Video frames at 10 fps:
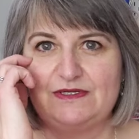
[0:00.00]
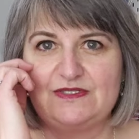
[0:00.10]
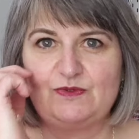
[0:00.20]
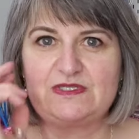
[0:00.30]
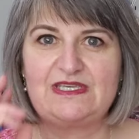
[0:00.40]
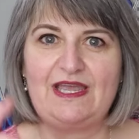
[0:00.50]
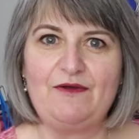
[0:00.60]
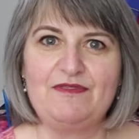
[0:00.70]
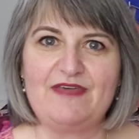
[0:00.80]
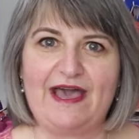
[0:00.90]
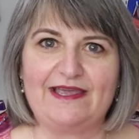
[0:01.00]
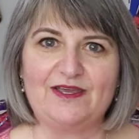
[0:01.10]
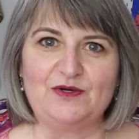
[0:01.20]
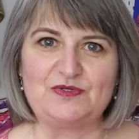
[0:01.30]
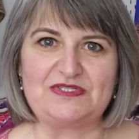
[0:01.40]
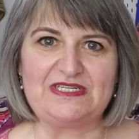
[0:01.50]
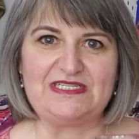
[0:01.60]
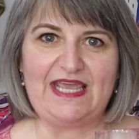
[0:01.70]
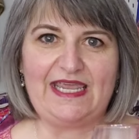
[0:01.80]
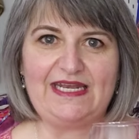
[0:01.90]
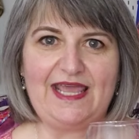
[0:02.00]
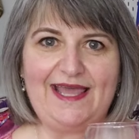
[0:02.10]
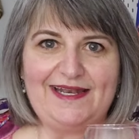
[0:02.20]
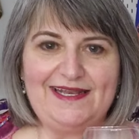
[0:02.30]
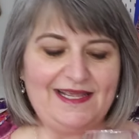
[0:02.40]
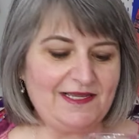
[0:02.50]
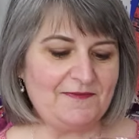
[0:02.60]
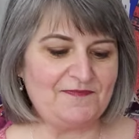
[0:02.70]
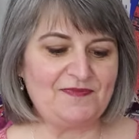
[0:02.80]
so we'll see how that goes today in editing.